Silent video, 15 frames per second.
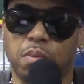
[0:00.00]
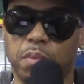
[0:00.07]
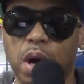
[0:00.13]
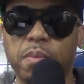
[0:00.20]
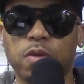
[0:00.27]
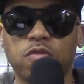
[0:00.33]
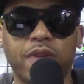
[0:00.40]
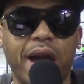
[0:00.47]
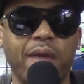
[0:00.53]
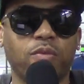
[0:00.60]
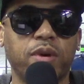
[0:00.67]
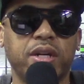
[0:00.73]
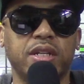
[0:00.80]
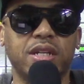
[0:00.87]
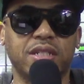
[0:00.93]
Mumble rap
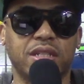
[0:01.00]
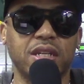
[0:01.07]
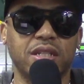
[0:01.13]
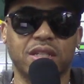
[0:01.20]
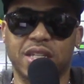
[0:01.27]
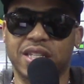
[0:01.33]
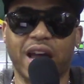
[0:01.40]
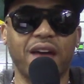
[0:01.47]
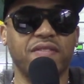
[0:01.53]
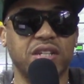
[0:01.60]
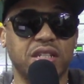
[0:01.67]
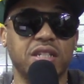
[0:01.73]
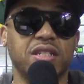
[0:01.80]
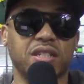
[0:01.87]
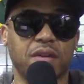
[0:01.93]
wouldn't exist because
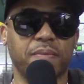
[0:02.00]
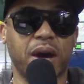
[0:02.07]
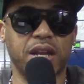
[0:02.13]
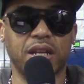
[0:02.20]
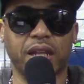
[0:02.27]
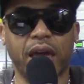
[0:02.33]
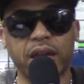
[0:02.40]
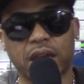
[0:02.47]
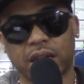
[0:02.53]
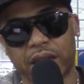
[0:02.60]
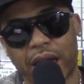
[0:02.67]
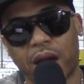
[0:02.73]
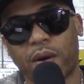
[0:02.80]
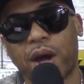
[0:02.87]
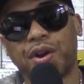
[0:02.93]
obviously somebody like it.
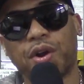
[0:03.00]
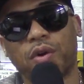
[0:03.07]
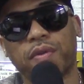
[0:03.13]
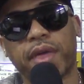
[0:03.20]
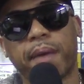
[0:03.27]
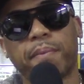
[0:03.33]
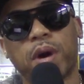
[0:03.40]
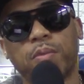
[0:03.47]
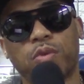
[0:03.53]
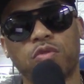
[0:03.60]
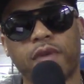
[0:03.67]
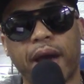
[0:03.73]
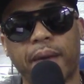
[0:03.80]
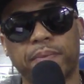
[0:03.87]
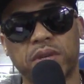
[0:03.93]
Now I know that
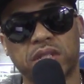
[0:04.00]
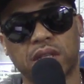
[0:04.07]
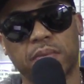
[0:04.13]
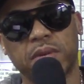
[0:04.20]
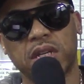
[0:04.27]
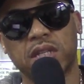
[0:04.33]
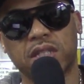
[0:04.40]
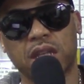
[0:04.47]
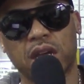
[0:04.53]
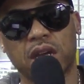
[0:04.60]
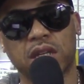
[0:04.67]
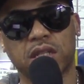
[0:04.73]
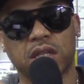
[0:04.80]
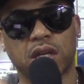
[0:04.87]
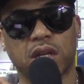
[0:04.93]
mumble rap and some of these
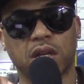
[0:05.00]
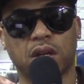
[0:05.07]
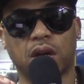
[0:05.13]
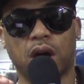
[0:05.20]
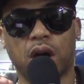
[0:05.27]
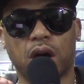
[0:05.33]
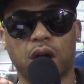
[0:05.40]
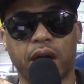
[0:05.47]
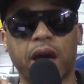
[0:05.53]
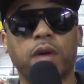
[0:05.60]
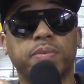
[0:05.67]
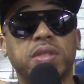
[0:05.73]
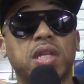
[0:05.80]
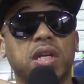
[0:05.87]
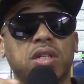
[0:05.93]
things uh,
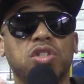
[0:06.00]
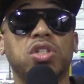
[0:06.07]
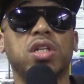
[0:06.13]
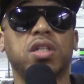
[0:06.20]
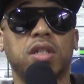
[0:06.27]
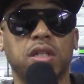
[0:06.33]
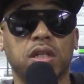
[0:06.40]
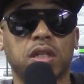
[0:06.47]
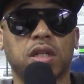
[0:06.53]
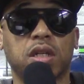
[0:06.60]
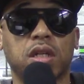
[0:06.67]
helps the agenda